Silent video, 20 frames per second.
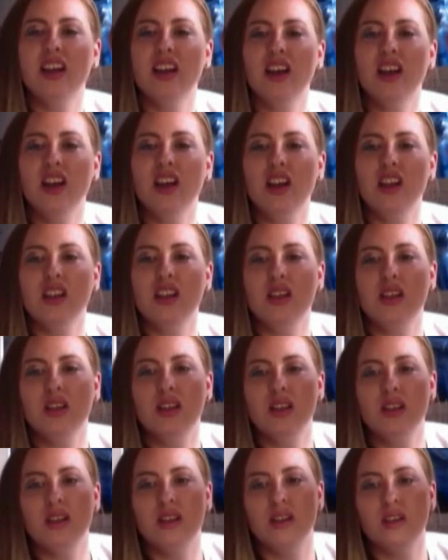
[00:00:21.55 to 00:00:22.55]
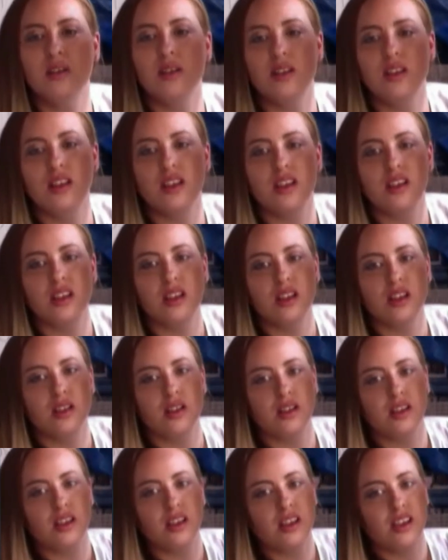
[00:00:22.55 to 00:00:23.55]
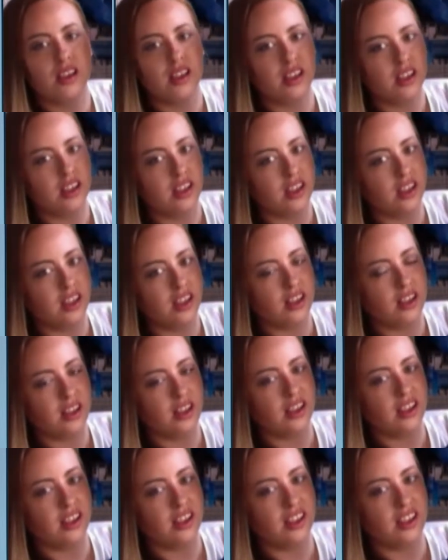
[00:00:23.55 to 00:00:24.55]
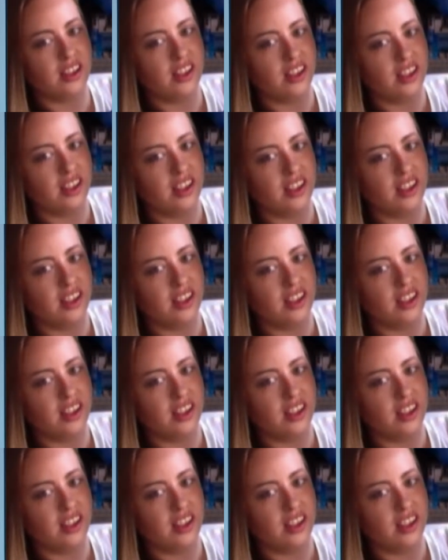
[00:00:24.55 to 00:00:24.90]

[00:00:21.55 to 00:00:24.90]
This person isn't speaking.